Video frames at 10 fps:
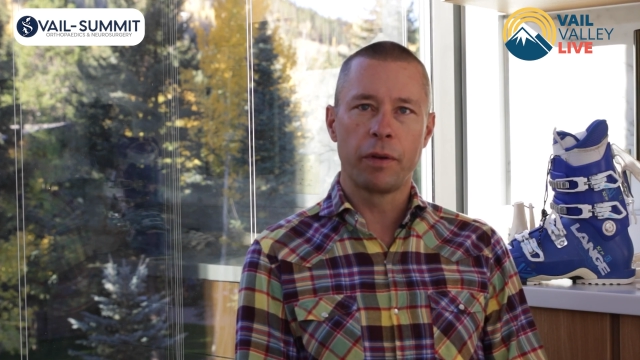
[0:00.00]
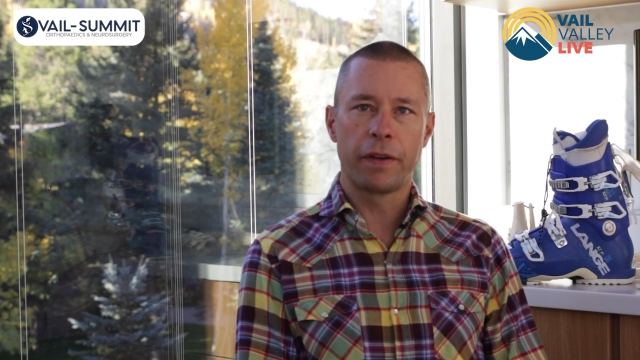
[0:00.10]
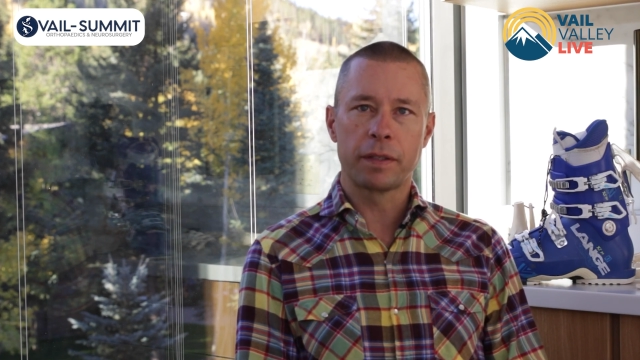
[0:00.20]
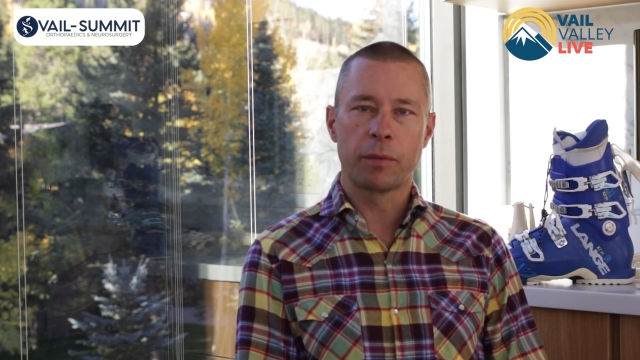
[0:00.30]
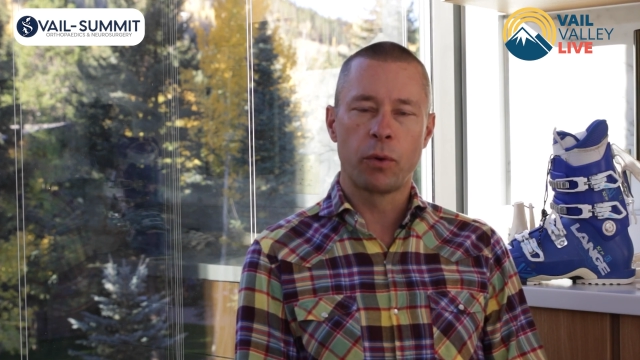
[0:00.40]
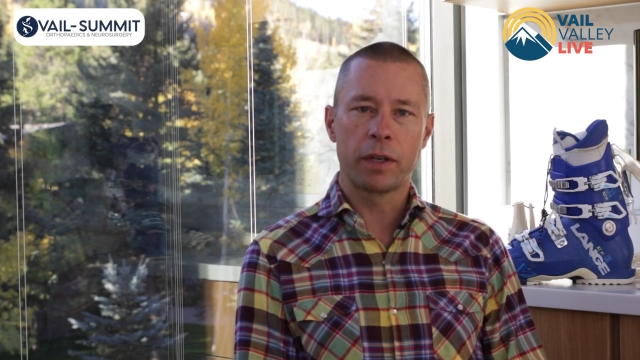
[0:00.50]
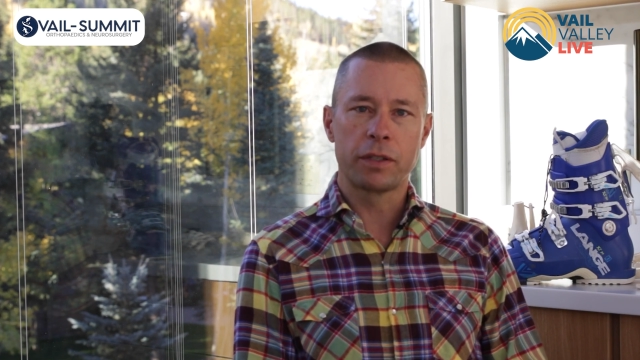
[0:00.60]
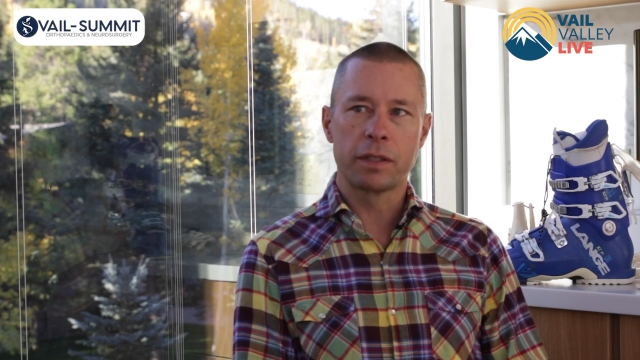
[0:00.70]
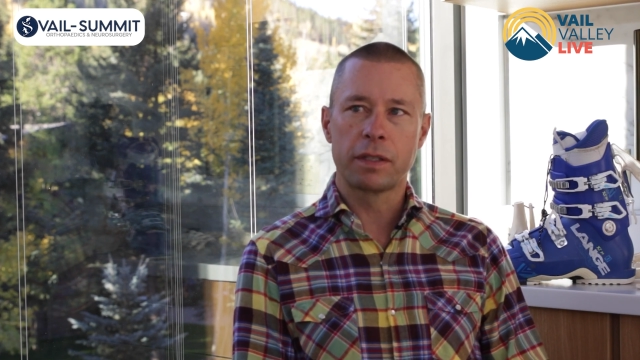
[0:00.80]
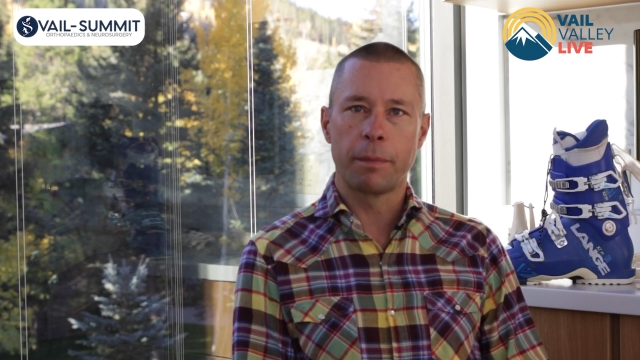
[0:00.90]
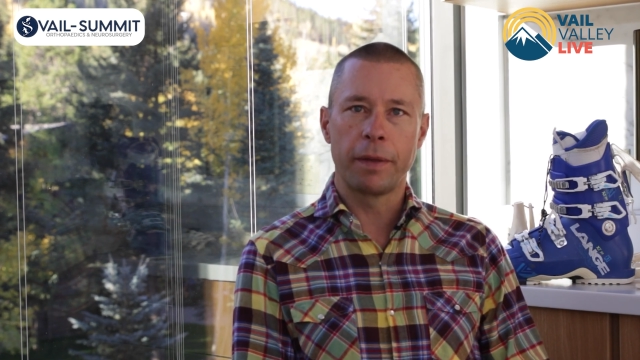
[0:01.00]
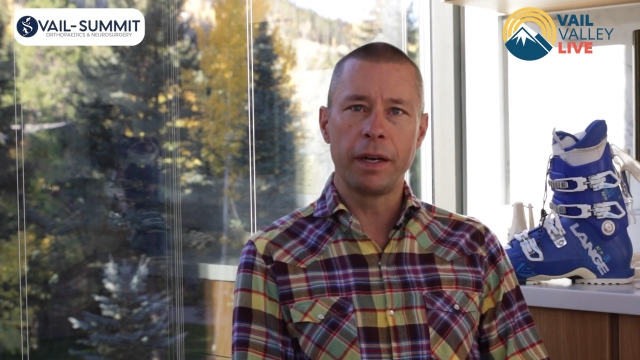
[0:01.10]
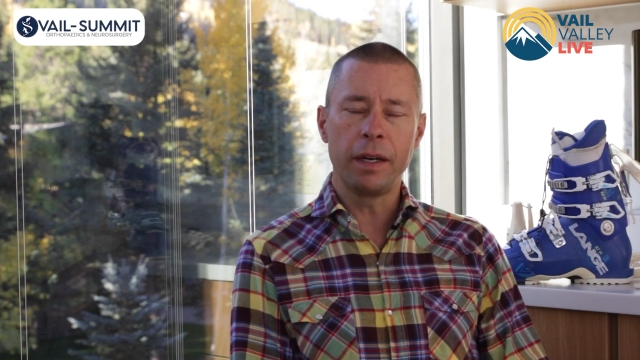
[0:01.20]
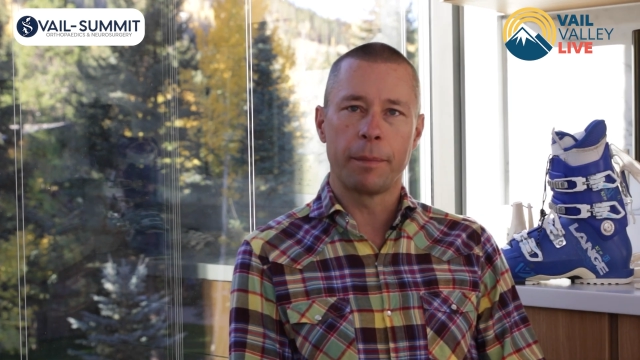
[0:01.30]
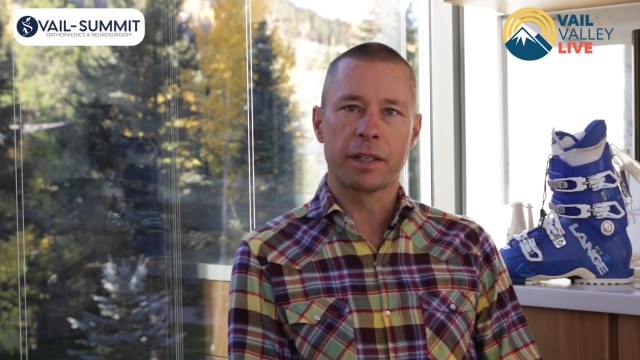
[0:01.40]
We've had some questions
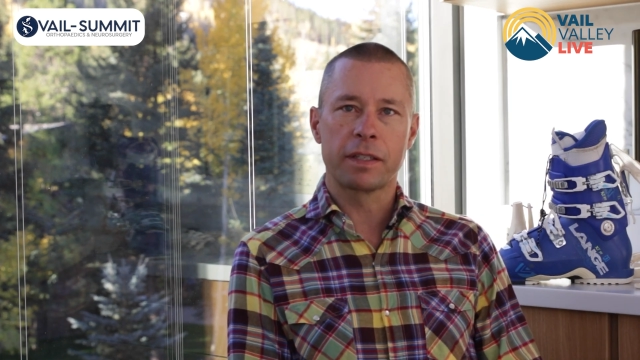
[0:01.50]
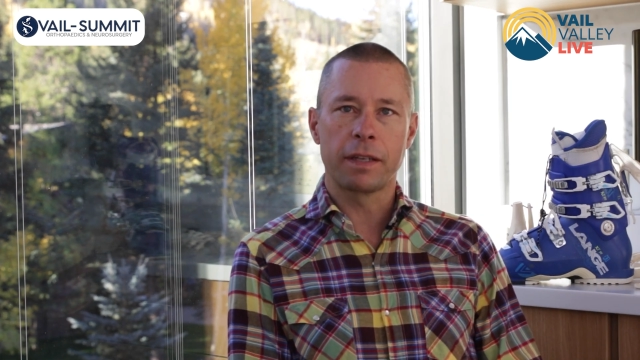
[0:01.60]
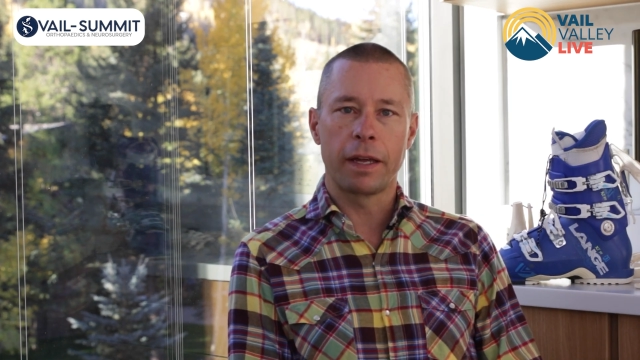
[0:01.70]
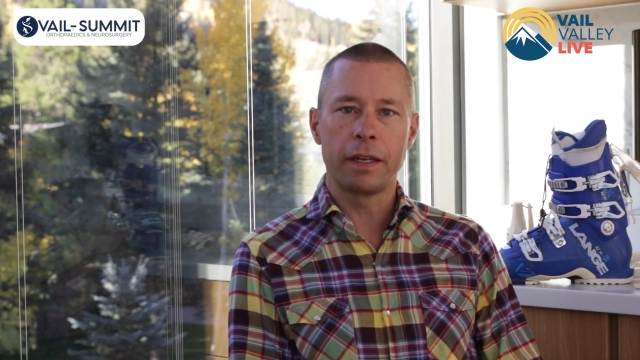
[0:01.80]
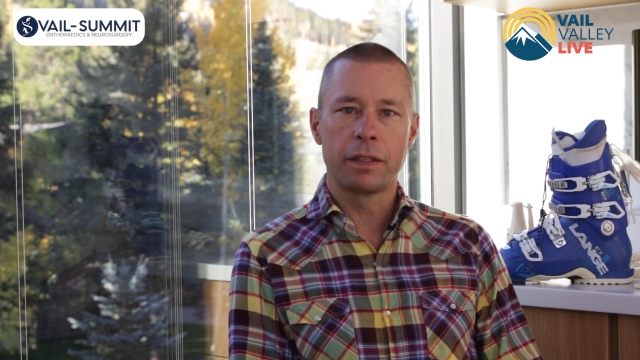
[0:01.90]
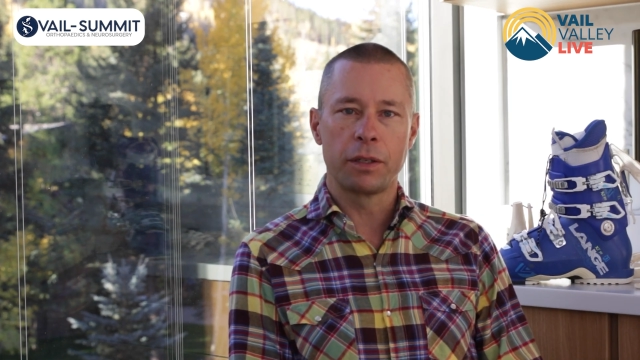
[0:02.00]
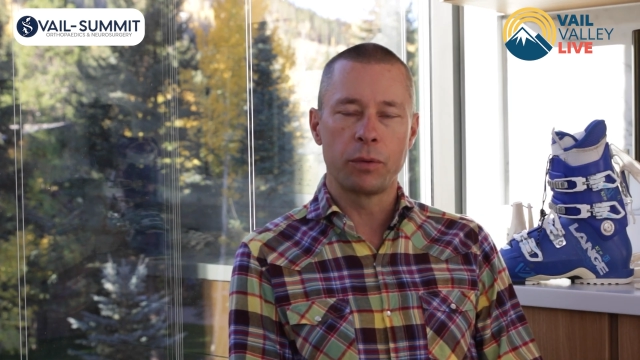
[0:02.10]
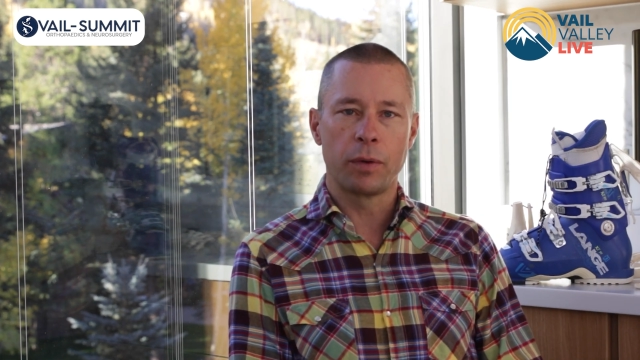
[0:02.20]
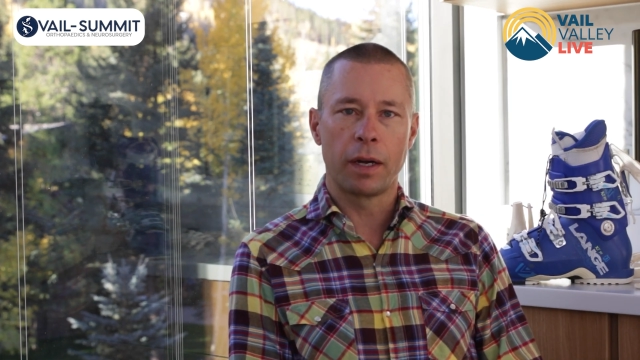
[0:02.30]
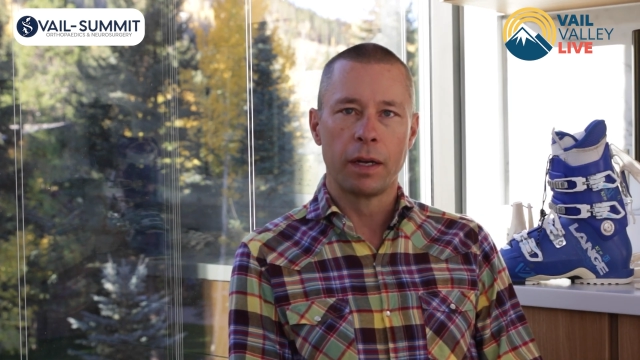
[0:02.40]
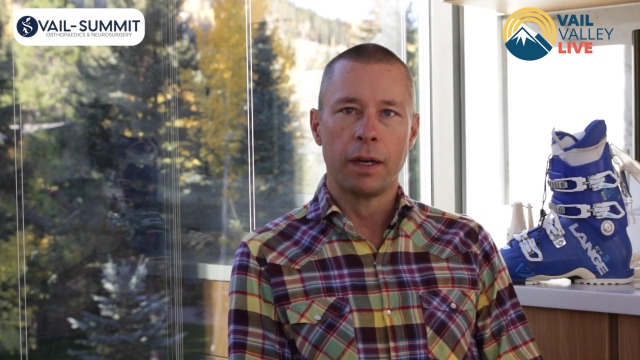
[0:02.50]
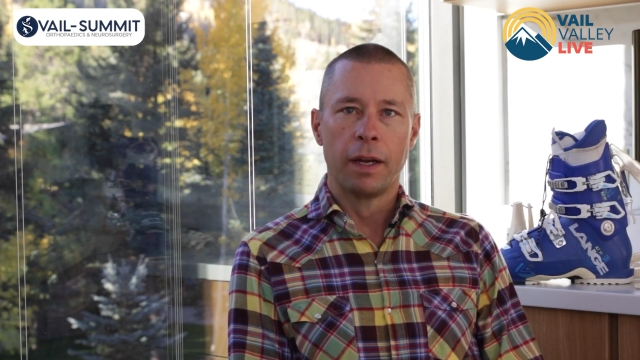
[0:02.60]
submitted and I'm excited to